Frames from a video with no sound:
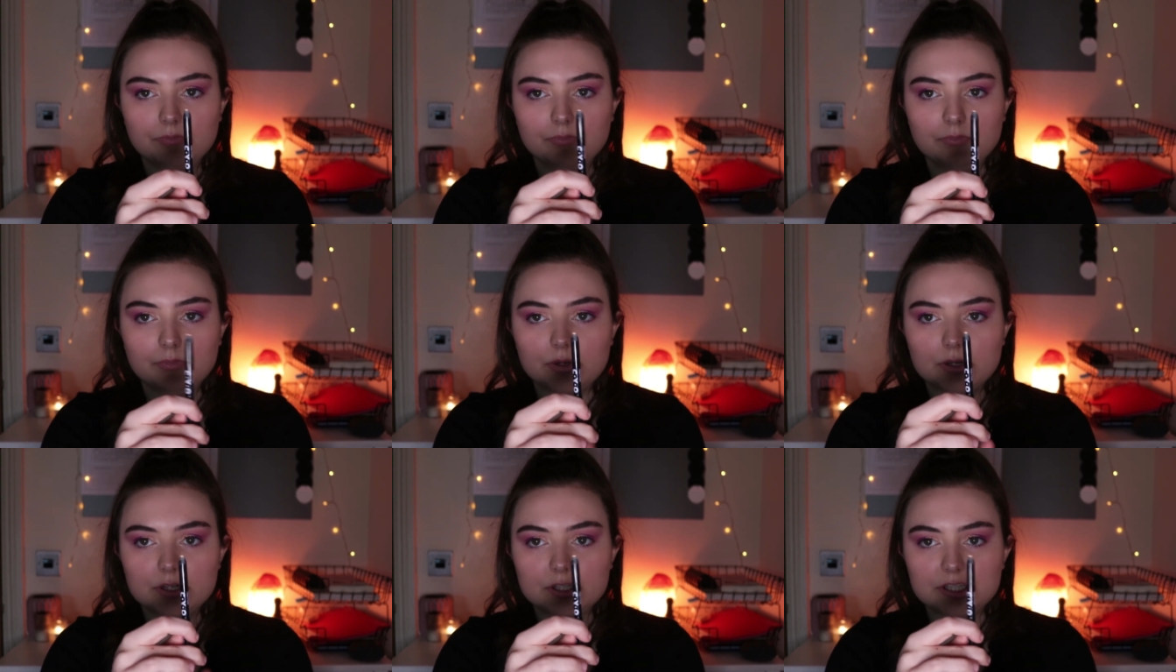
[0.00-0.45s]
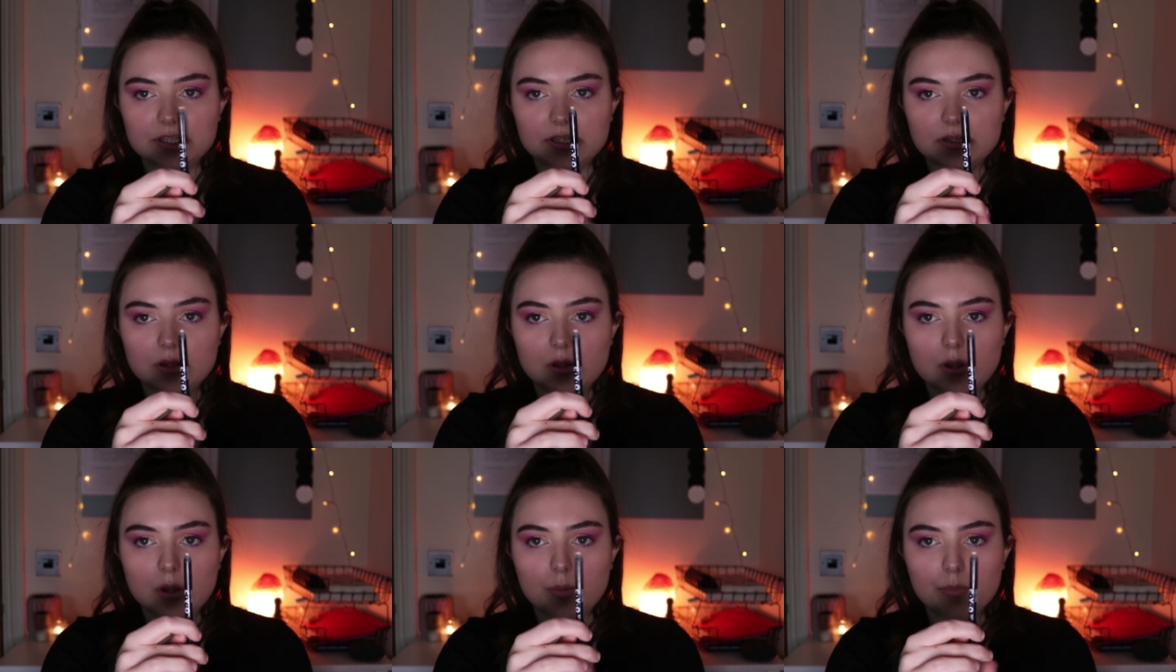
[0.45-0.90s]
push it
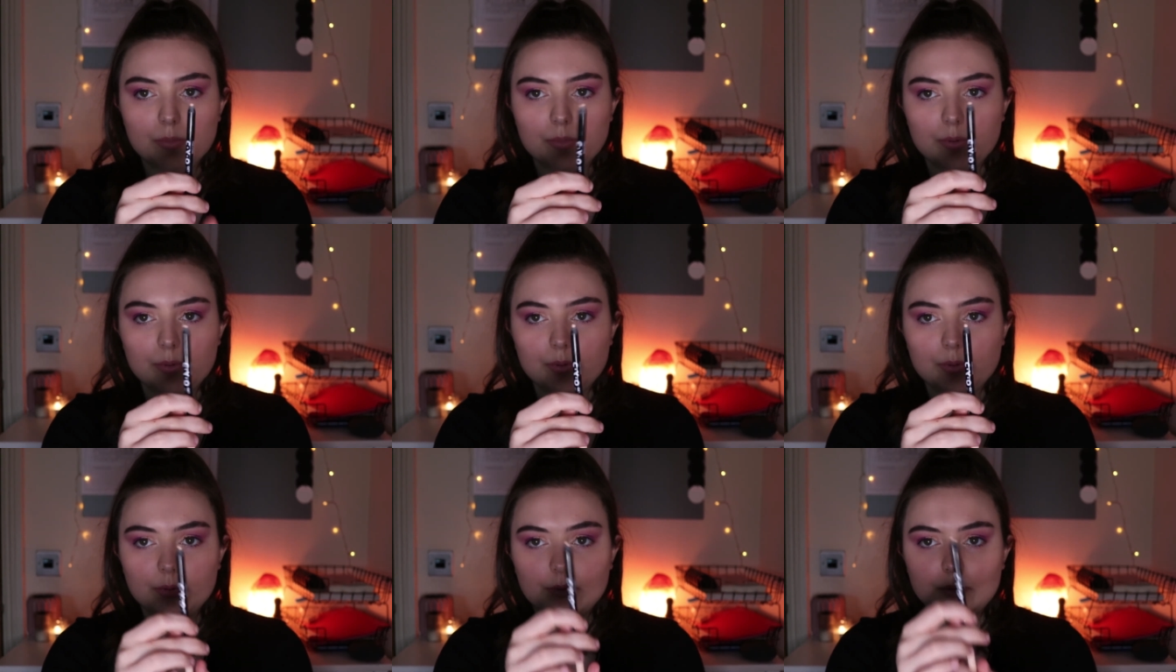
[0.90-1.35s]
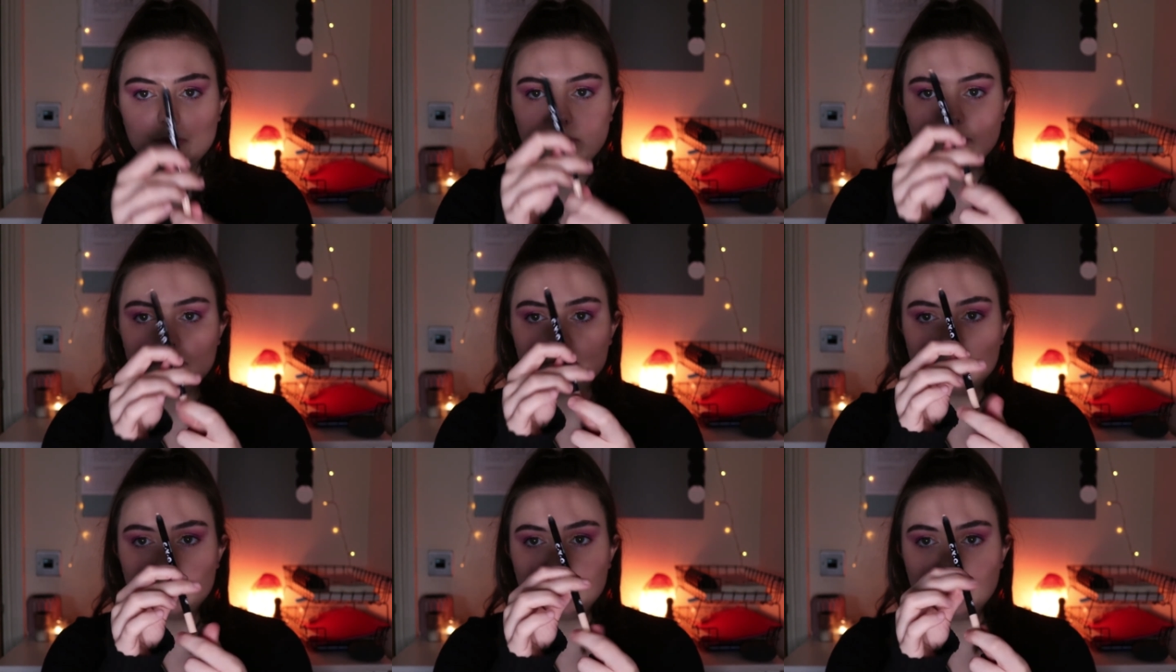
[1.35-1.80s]
up
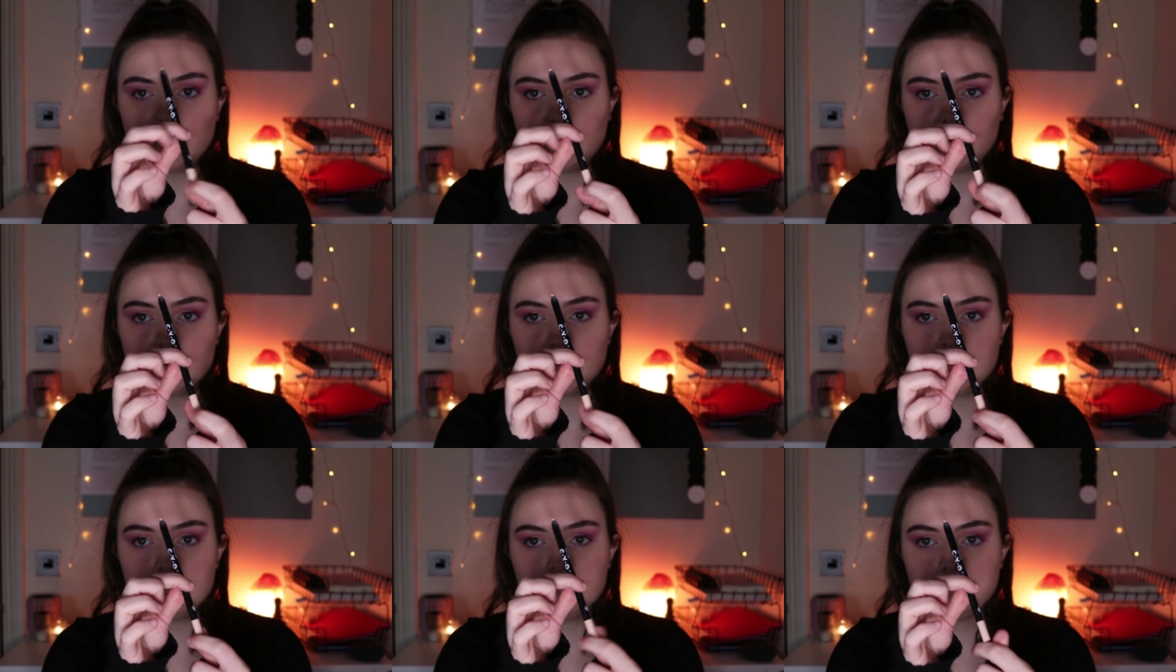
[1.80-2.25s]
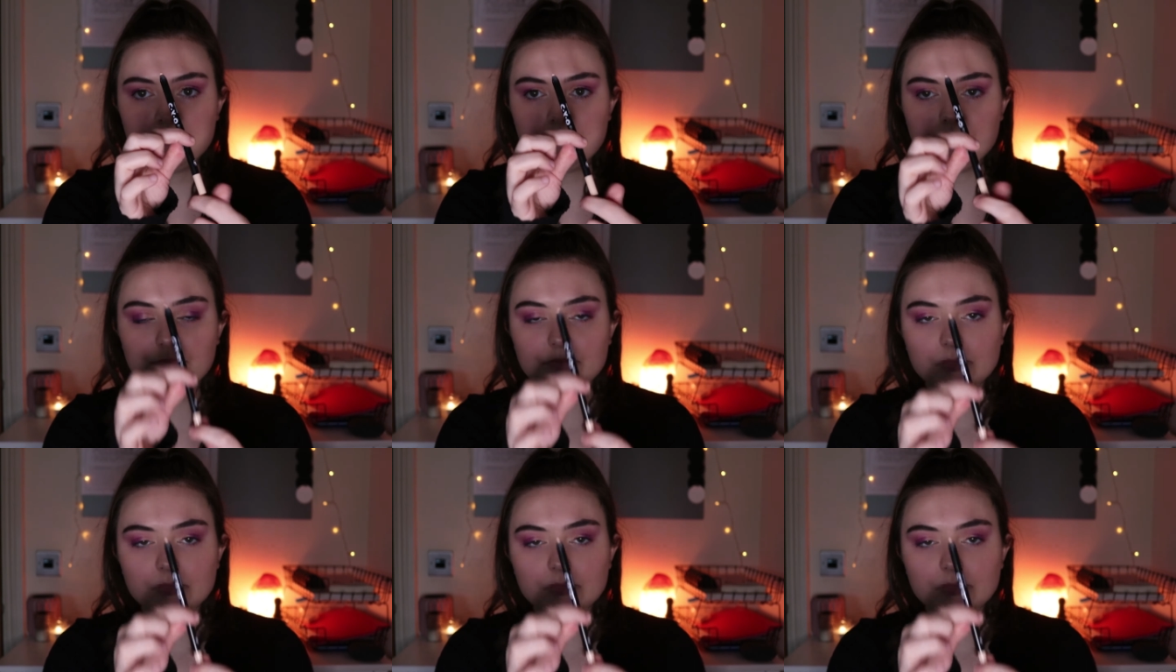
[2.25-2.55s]
at the bottom,